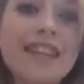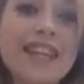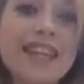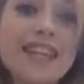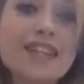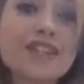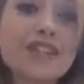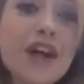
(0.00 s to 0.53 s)

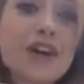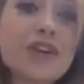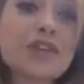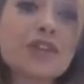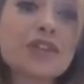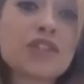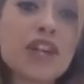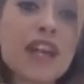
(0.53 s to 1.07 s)
the
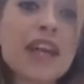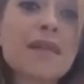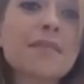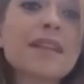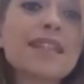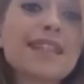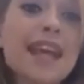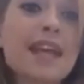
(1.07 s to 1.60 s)
Jungle
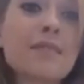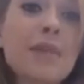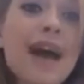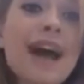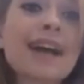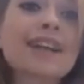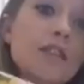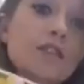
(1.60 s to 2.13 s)
Jam scent
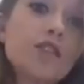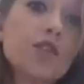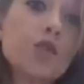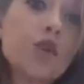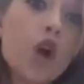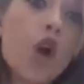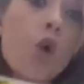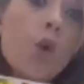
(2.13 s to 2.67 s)
pack to
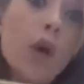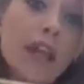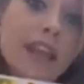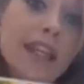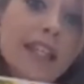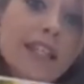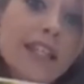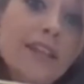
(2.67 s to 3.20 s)
go
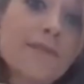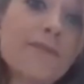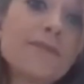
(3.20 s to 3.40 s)
with it.